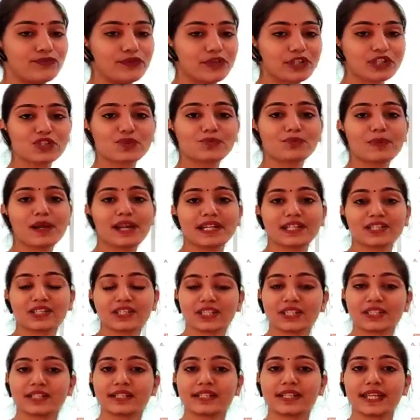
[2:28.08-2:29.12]
Which
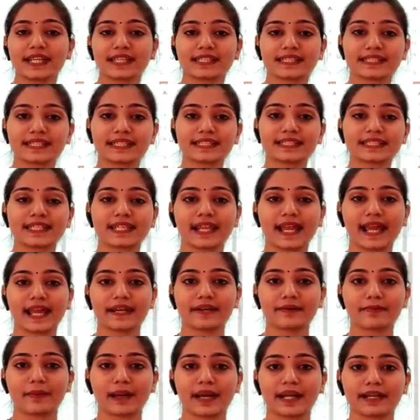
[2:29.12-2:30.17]
margin the text is
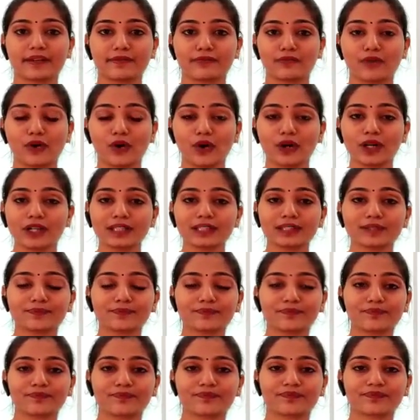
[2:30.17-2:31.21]
aligned by default?
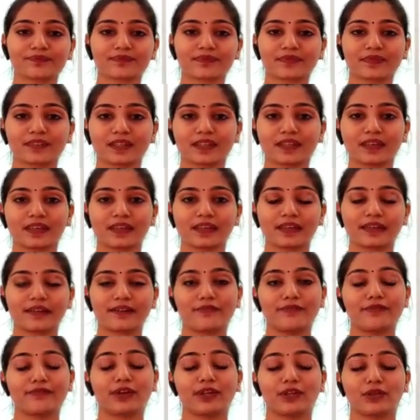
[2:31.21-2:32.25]

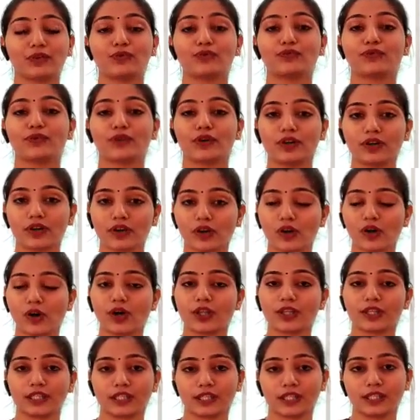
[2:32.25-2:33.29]
When you work
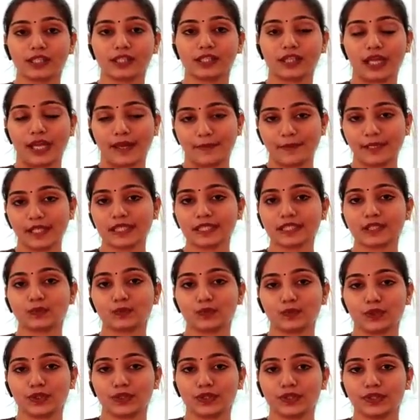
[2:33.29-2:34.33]
on the
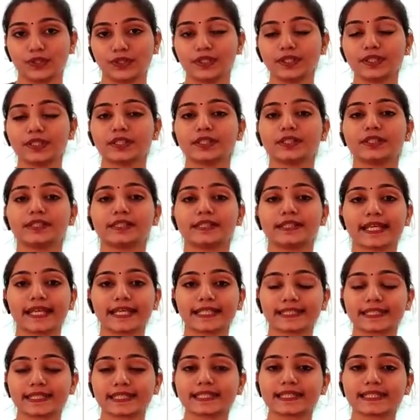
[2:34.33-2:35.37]
MS Word, the
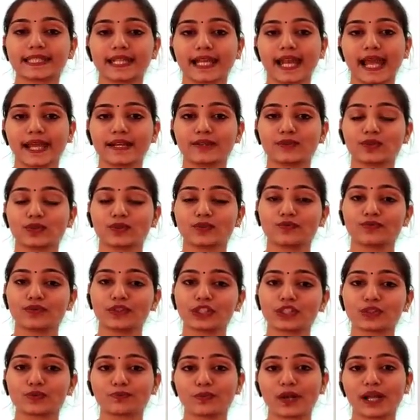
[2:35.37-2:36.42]
text is aligned on
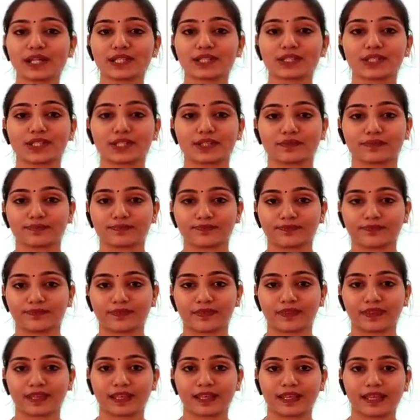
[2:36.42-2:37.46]
which margin?
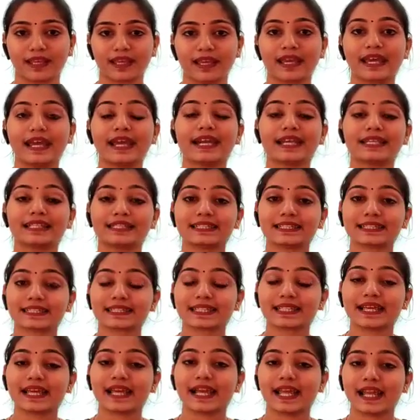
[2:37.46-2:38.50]
It is
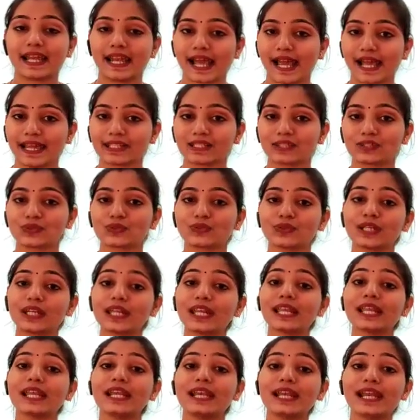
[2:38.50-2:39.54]
aligned to
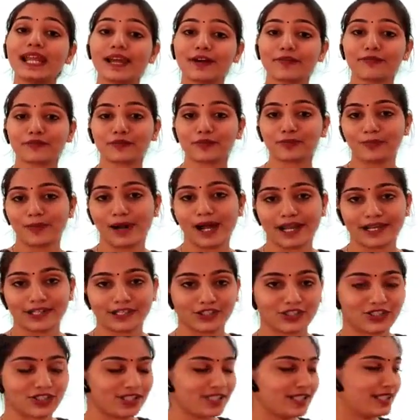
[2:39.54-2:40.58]
the left
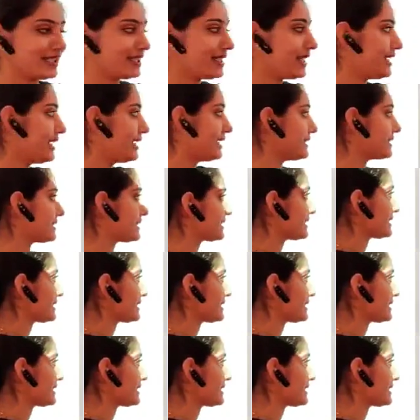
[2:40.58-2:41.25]
margin. Yes.